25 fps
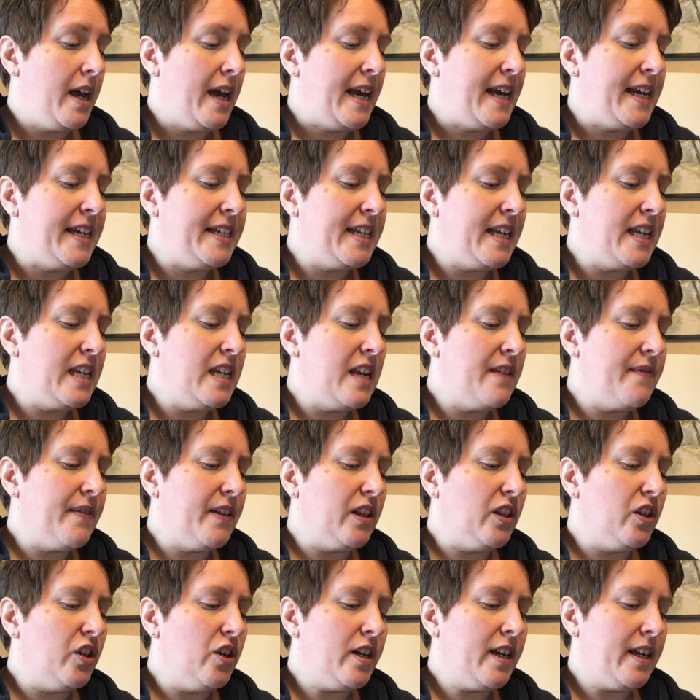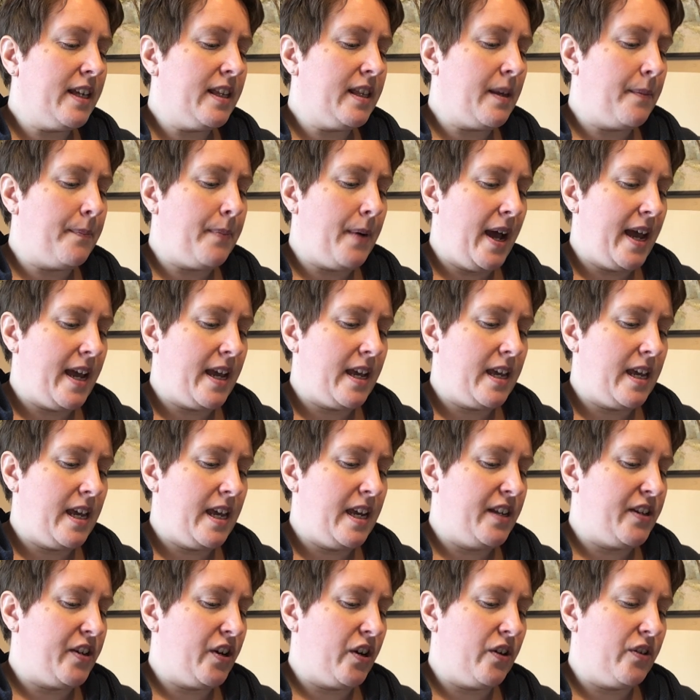He didn't even look at the bike.
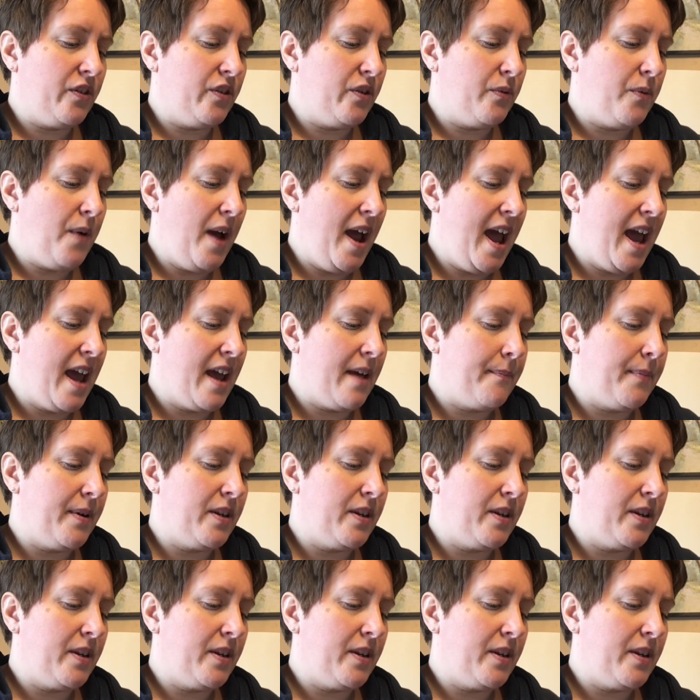He turned away.